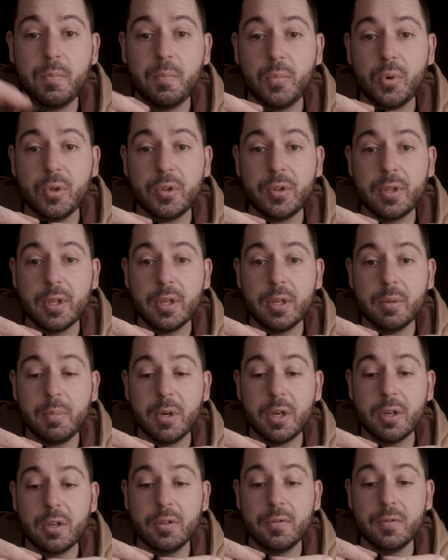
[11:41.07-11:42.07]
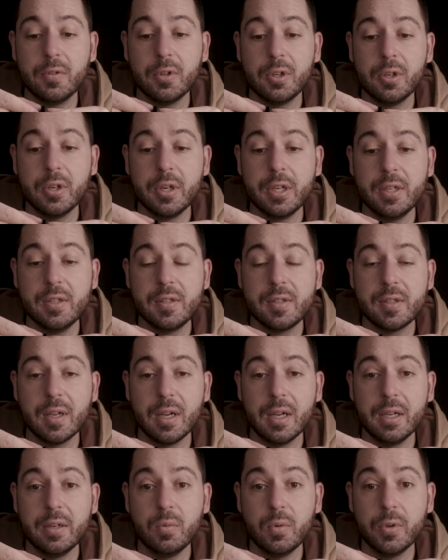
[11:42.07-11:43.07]
put the buck converter
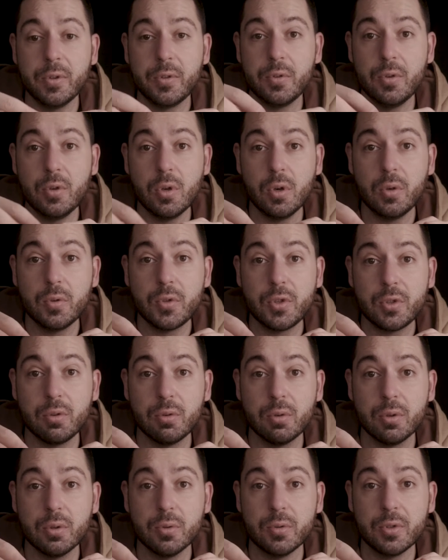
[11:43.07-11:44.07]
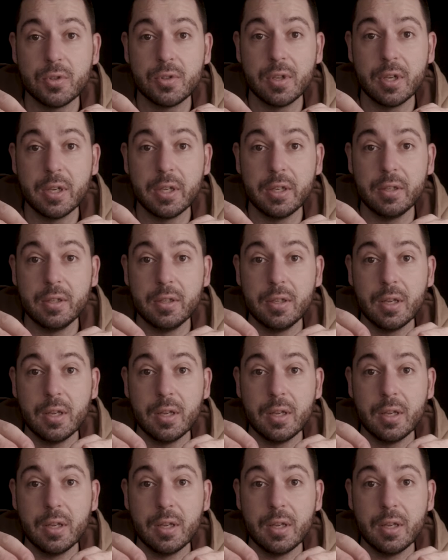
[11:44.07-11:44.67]
inside with no screws and